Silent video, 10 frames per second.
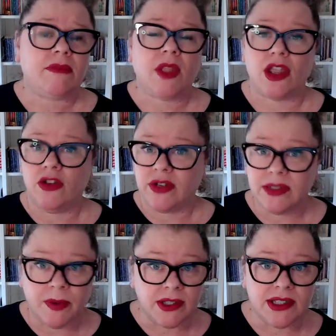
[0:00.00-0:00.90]
You're
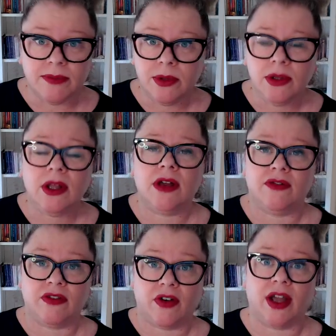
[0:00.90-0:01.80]
responsible for
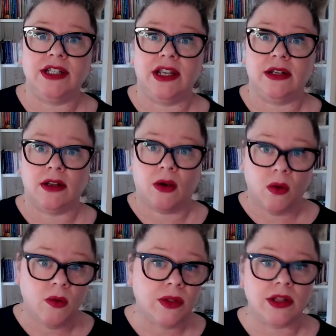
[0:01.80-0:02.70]
finding
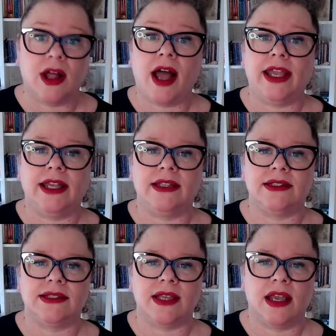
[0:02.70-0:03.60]
all the clients.